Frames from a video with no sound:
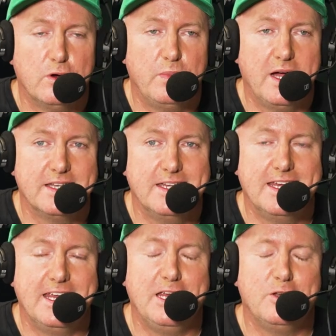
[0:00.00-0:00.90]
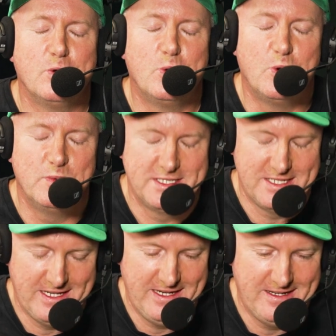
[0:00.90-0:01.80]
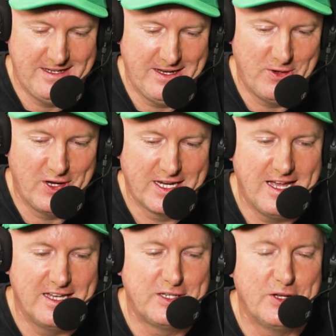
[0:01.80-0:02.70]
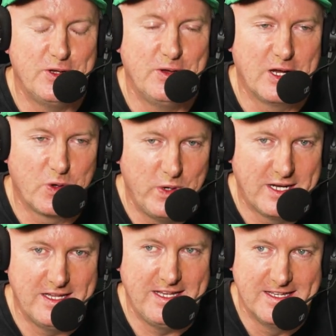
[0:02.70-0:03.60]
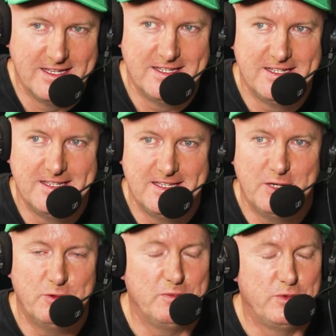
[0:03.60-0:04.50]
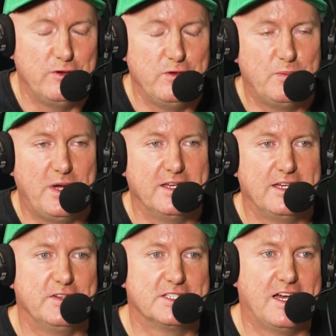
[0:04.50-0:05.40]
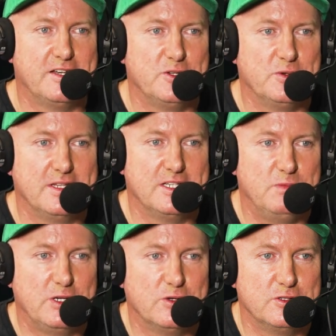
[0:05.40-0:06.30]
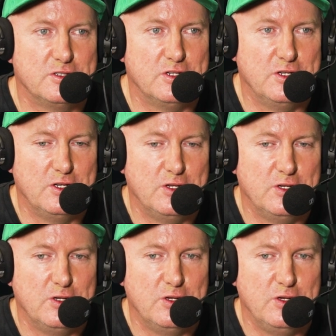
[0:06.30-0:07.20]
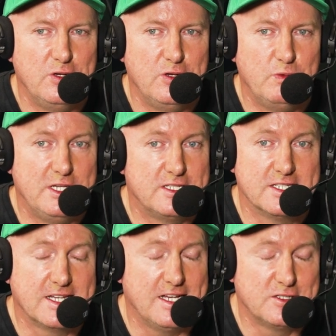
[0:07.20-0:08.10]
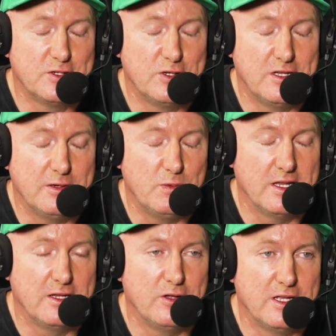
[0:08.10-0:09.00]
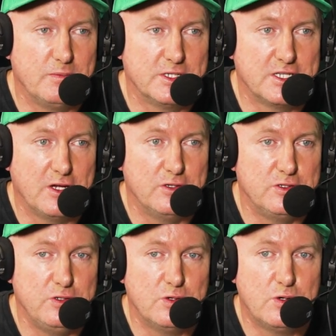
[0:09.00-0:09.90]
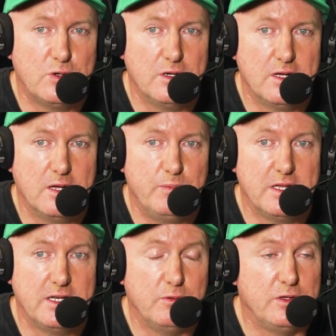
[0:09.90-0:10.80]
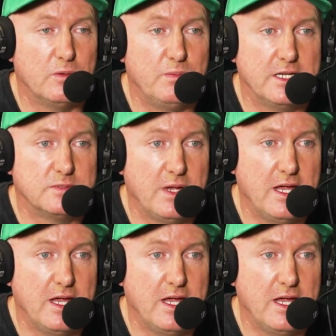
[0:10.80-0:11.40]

your punting enormously. And I can't tell you how quickly it would improve your punting if you started doing this because we discussed it earlier in one of the early episodes. Your ability with your best